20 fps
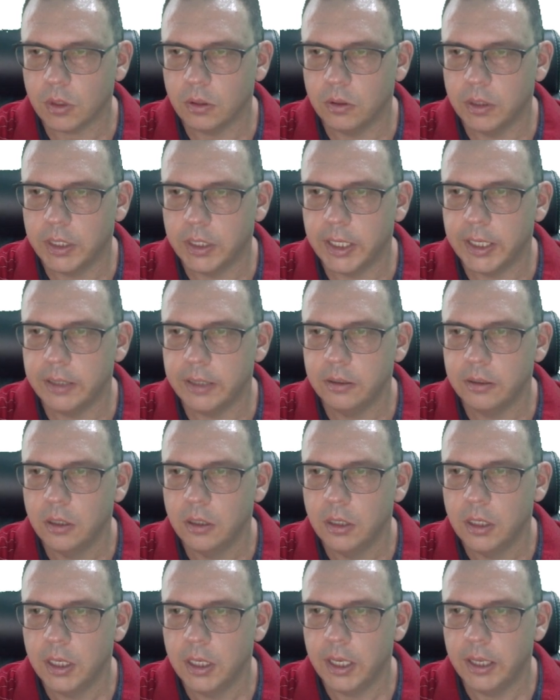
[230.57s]
Okay,
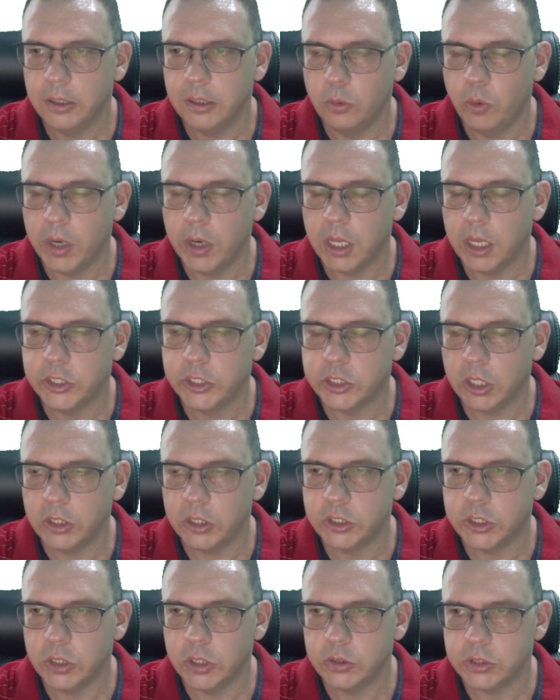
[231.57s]
and the weekly chart
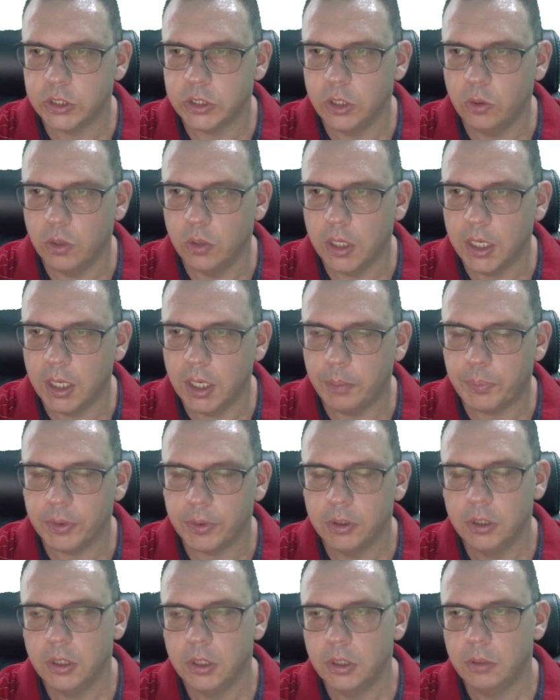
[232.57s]
shows to go up,
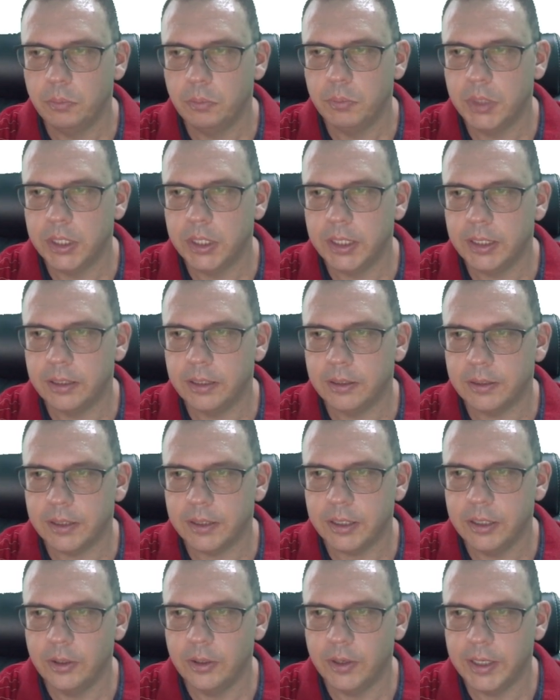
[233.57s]
but
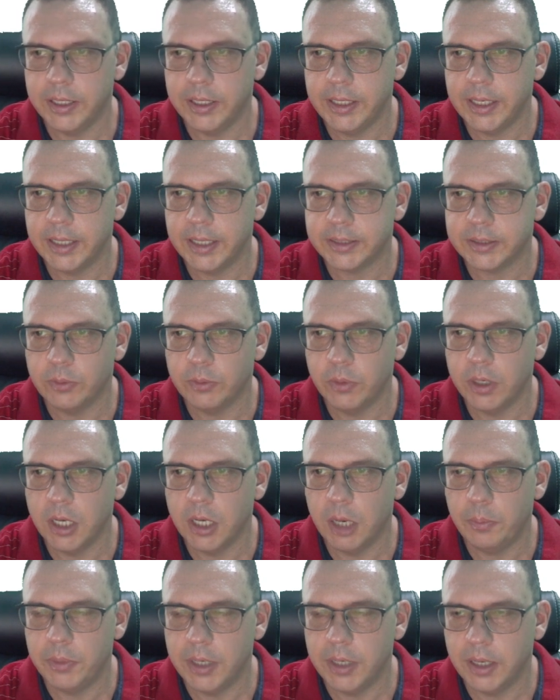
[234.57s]
yes, it went
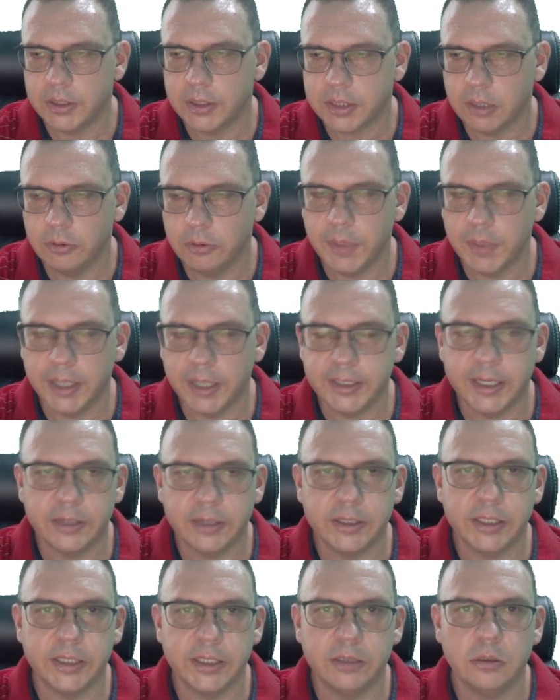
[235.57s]
up and now it's coming back down
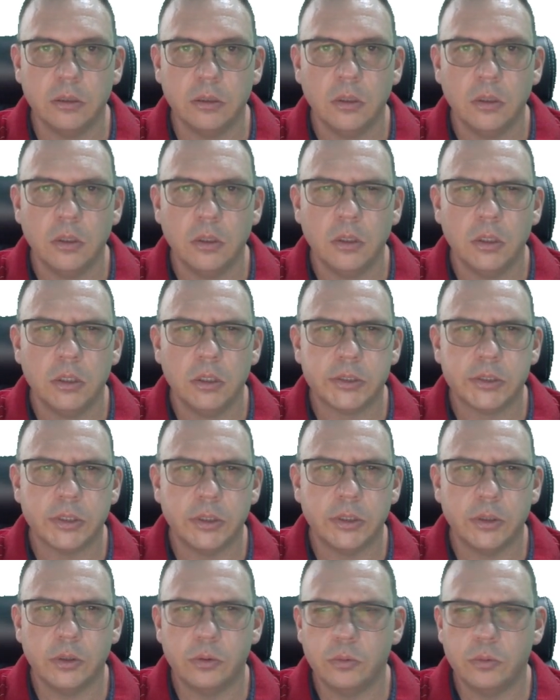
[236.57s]
again.
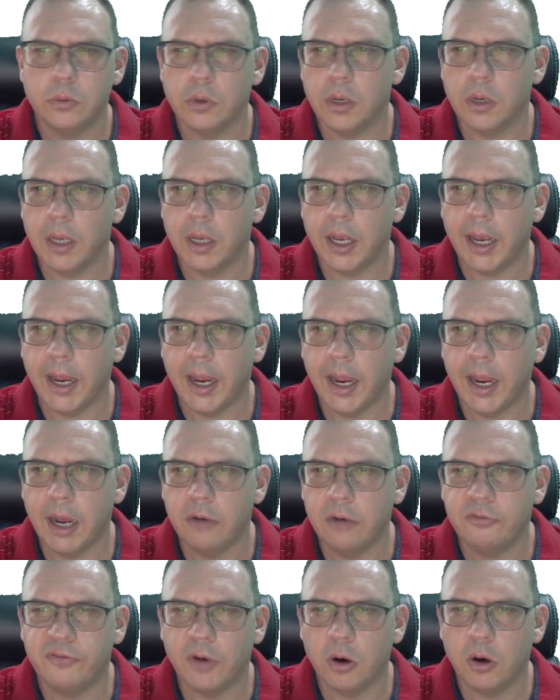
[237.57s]
So
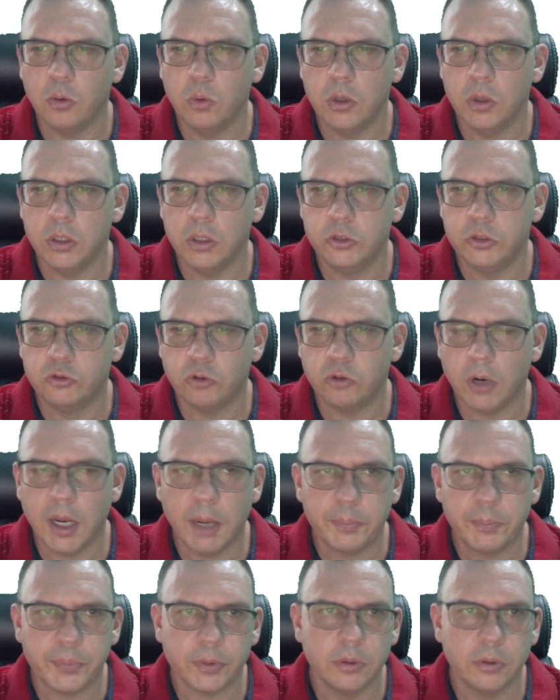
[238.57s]
how far will it drop?